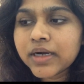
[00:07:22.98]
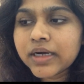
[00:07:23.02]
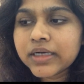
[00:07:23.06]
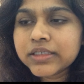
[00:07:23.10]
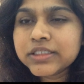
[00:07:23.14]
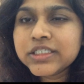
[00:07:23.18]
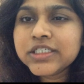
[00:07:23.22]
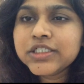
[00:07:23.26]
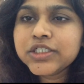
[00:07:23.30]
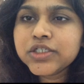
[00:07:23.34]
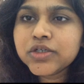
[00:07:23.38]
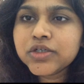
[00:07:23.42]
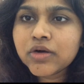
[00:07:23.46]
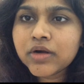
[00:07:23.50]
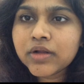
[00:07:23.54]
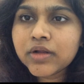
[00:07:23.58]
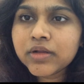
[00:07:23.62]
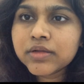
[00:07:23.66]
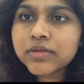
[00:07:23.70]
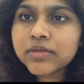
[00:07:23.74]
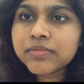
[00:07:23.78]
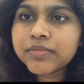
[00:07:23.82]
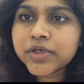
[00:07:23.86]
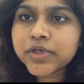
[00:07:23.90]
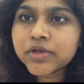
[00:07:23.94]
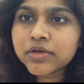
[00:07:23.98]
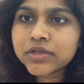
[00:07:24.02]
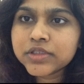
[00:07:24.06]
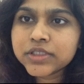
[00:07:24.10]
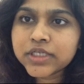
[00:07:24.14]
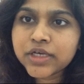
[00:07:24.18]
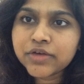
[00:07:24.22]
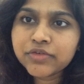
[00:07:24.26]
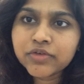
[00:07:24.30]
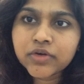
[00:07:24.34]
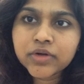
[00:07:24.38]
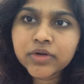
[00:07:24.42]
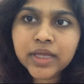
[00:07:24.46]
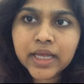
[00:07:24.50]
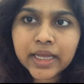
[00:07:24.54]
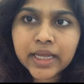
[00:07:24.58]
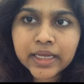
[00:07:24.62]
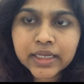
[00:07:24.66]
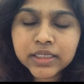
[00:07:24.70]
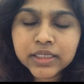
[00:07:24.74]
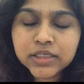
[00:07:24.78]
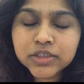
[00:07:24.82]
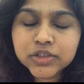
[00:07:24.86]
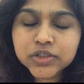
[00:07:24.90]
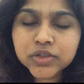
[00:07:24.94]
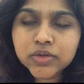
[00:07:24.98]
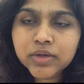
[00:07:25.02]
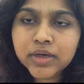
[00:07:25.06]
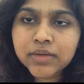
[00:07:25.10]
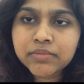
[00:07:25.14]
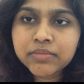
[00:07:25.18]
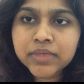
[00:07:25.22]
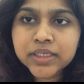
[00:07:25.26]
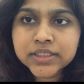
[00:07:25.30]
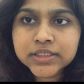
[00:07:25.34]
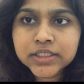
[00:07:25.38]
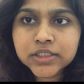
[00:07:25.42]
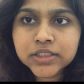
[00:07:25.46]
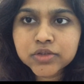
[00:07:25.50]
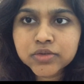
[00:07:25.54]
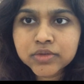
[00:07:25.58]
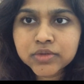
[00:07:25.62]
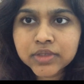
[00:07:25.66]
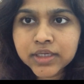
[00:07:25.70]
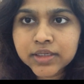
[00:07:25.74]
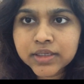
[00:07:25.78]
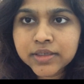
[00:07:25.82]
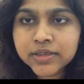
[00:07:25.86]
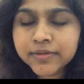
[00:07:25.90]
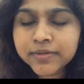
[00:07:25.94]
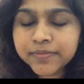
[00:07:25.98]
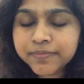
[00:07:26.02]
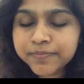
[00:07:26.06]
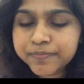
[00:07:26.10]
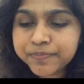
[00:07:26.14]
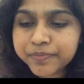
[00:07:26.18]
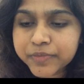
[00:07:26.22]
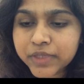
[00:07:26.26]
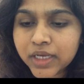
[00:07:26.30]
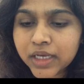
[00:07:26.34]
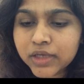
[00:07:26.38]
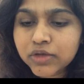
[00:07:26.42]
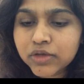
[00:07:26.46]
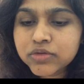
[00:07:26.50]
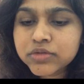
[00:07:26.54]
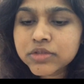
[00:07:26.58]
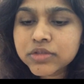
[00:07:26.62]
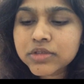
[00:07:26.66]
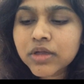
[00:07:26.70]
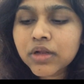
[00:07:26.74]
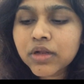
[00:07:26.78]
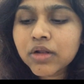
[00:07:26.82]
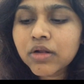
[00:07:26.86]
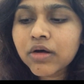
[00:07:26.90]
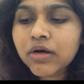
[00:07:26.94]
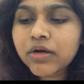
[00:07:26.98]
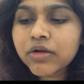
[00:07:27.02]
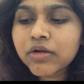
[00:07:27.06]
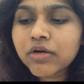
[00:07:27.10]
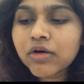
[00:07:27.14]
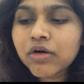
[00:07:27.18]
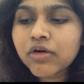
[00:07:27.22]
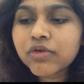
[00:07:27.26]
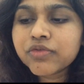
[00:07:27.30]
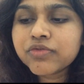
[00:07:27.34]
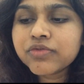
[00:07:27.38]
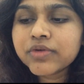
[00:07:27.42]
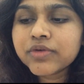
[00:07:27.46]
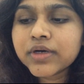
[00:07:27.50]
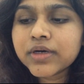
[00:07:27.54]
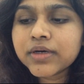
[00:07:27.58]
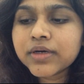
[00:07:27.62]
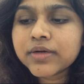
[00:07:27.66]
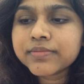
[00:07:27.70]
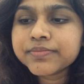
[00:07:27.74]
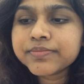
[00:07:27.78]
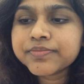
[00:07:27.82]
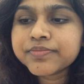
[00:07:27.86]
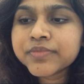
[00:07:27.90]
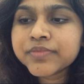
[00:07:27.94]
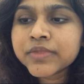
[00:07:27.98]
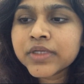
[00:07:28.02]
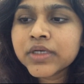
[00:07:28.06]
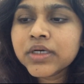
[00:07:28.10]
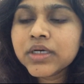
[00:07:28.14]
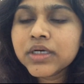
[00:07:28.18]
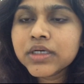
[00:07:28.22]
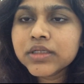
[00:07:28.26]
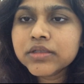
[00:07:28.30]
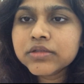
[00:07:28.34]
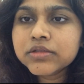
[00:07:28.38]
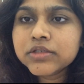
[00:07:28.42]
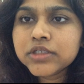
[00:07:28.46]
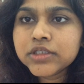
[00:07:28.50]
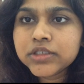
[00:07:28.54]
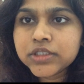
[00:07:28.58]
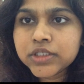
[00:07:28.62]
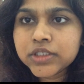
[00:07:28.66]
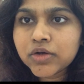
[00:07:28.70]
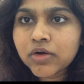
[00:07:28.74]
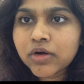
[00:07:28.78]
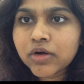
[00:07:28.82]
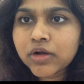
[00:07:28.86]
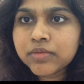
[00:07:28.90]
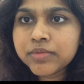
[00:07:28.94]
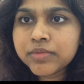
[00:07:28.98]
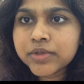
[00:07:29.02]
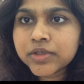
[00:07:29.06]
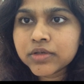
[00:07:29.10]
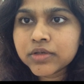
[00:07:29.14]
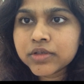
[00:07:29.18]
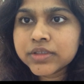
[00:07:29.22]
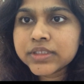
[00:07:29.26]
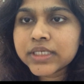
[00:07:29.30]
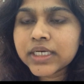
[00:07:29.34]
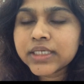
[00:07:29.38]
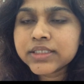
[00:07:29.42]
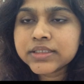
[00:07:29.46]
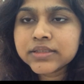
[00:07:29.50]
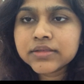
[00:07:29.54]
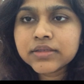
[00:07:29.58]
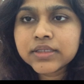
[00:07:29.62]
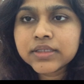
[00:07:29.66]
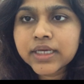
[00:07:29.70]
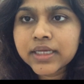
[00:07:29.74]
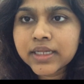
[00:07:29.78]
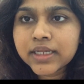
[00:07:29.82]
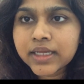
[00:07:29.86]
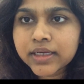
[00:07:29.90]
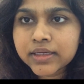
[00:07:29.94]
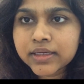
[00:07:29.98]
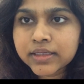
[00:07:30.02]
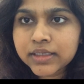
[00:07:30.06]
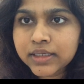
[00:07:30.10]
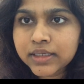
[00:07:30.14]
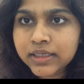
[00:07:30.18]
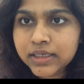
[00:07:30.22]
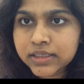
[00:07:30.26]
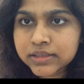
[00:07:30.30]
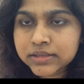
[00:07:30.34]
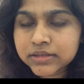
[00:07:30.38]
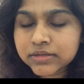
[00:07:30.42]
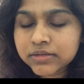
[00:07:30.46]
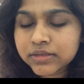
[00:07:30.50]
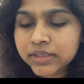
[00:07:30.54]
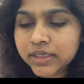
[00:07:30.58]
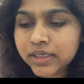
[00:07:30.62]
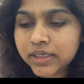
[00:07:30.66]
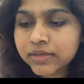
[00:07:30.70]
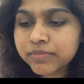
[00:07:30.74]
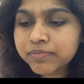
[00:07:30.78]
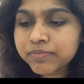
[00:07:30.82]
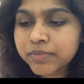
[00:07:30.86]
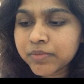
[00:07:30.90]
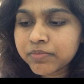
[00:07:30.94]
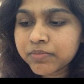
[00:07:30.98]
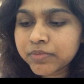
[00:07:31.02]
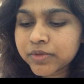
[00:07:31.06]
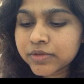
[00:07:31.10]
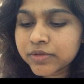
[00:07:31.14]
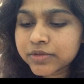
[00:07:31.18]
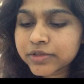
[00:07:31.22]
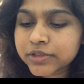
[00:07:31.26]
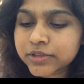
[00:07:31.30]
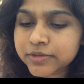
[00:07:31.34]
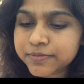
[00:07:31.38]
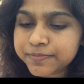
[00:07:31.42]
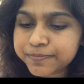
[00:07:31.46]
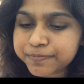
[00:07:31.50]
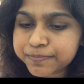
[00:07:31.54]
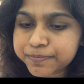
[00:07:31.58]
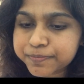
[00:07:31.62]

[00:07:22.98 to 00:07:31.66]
Tea tree oil, because I've got acne, so I mix it together. I use a lot of tea tree oil because I still get acne, I still get pimples,